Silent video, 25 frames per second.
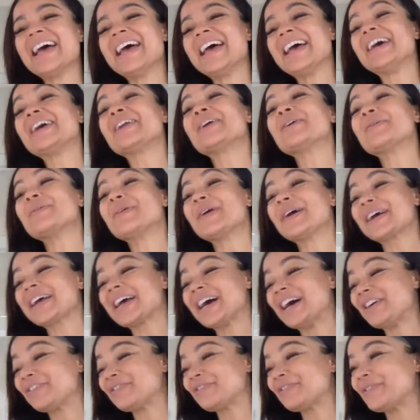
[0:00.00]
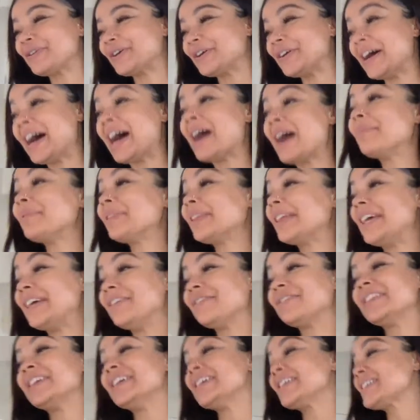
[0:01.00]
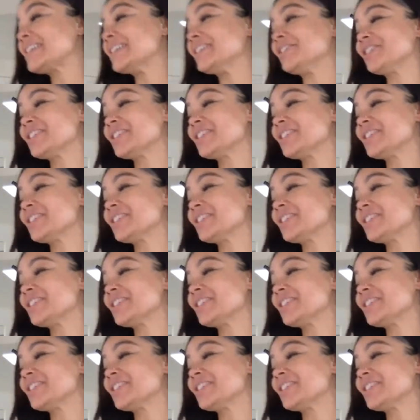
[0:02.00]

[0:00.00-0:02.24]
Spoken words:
It'll work out for you, I believe. Listen,